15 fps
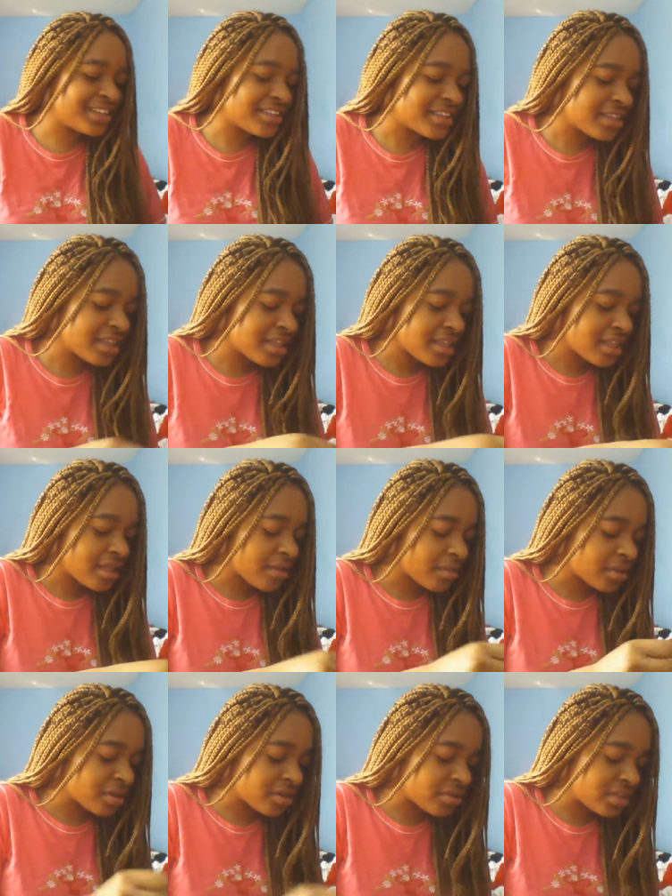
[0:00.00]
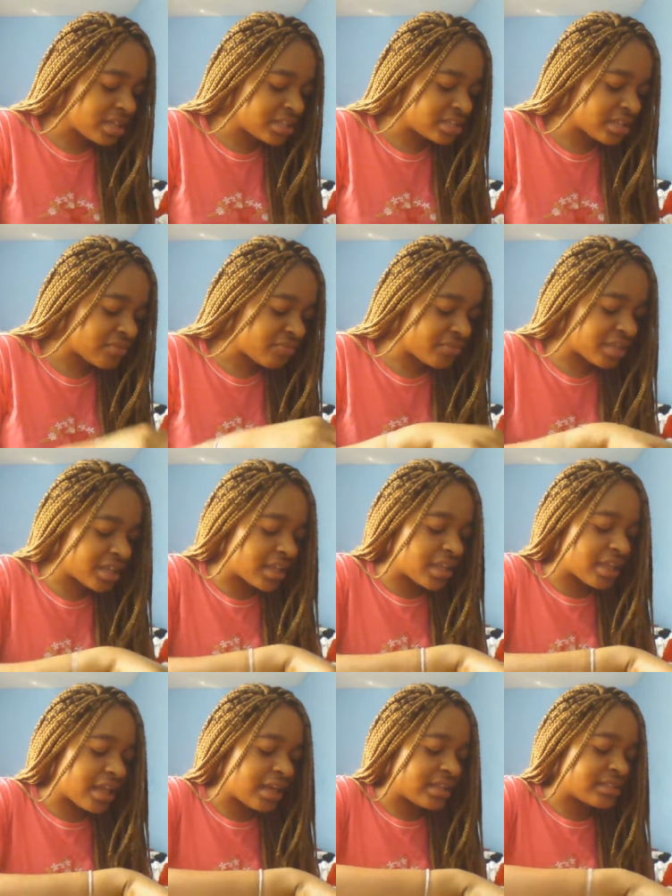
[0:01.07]
I'm gonna go eat
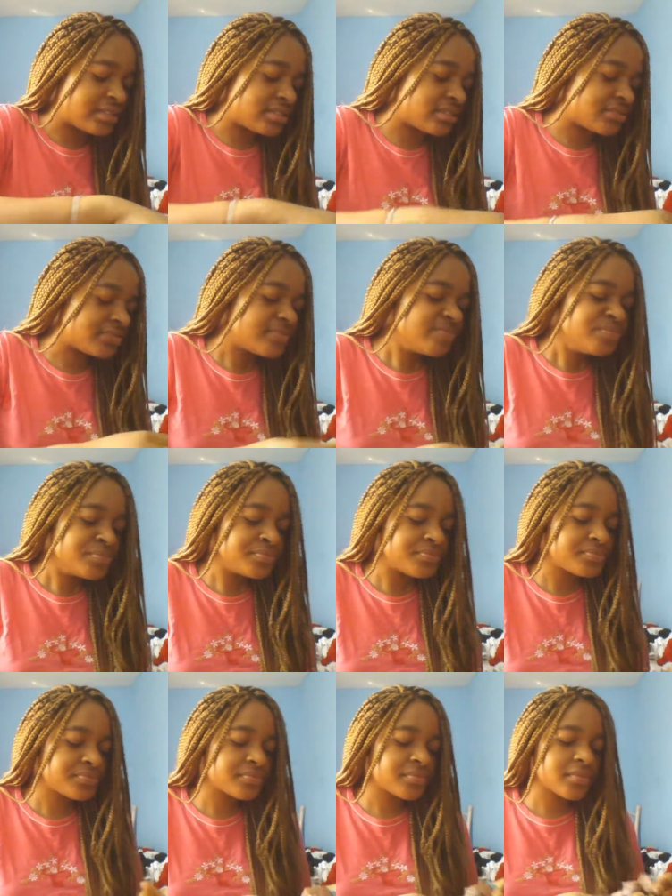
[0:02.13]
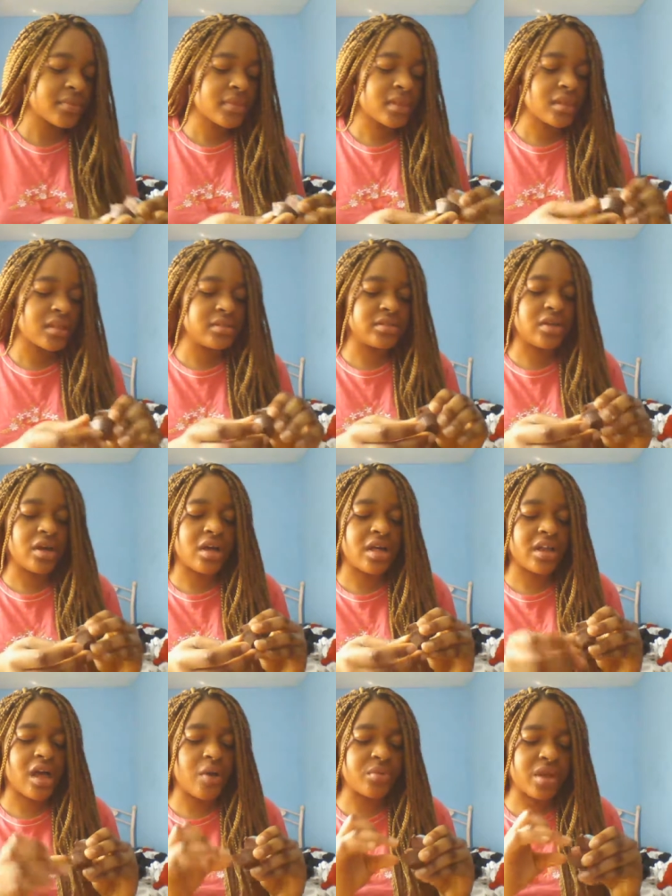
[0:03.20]
something. Um,
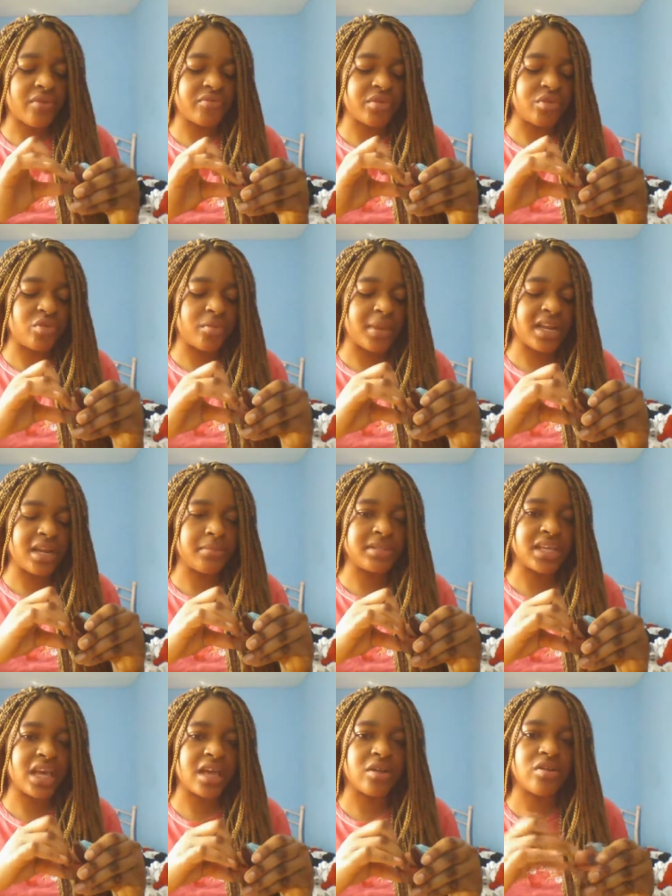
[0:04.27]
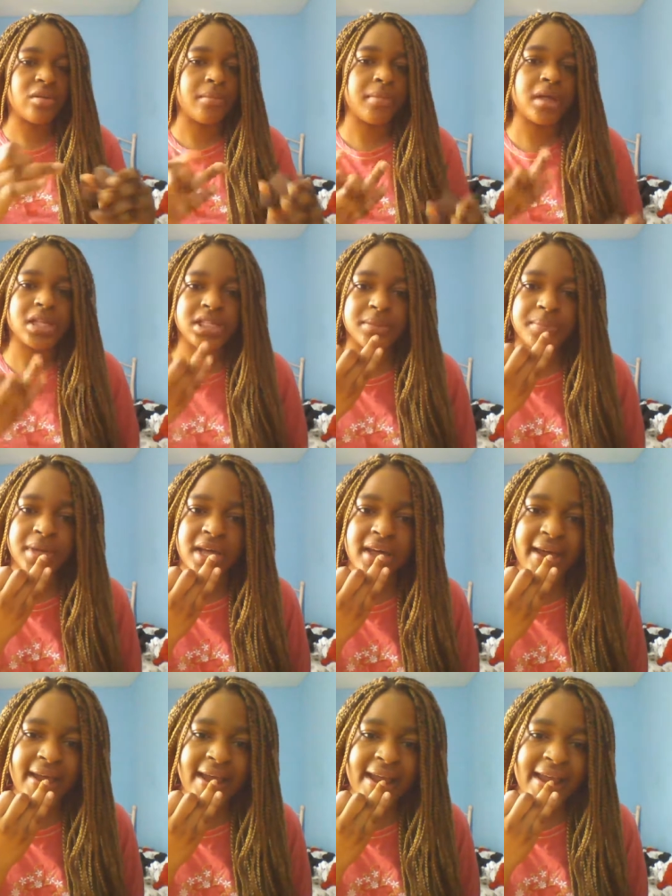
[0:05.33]
so I, I would have to do my lips again on the bus,
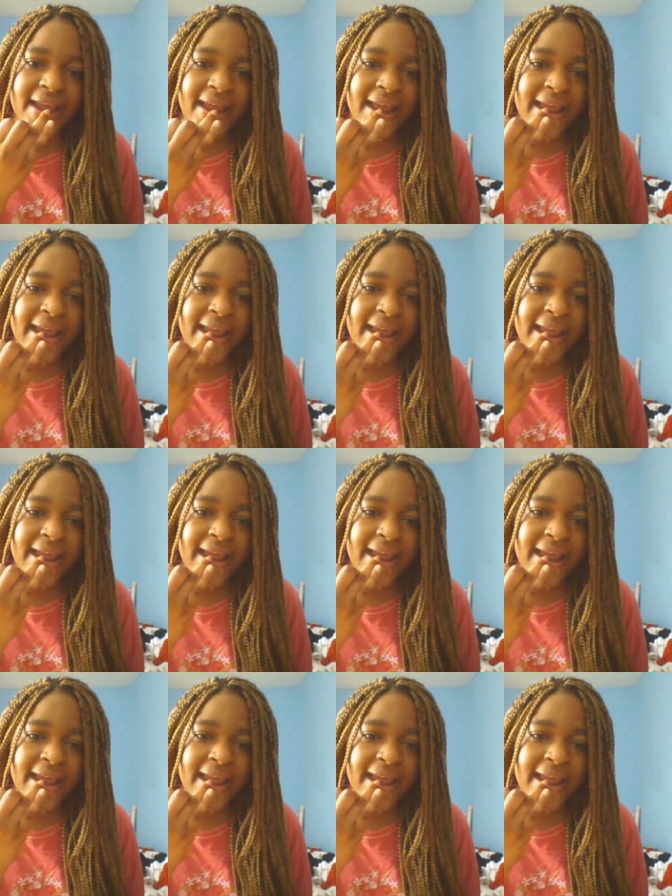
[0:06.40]
but